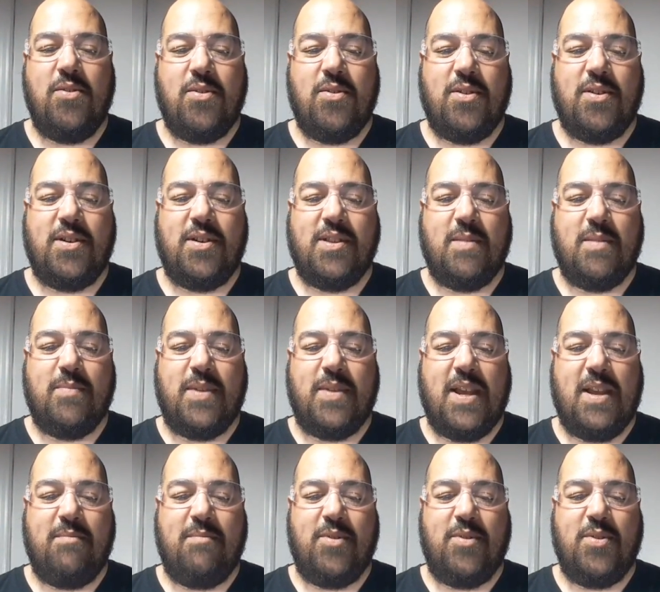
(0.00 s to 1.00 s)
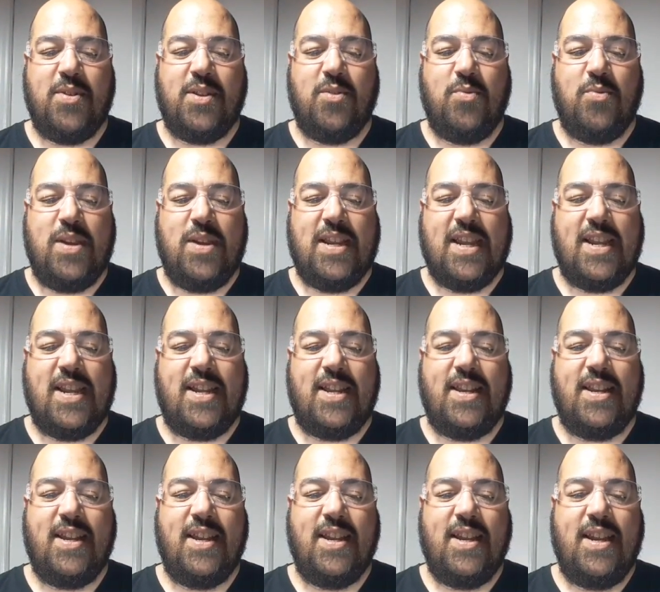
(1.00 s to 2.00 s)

or sometime during the weekend,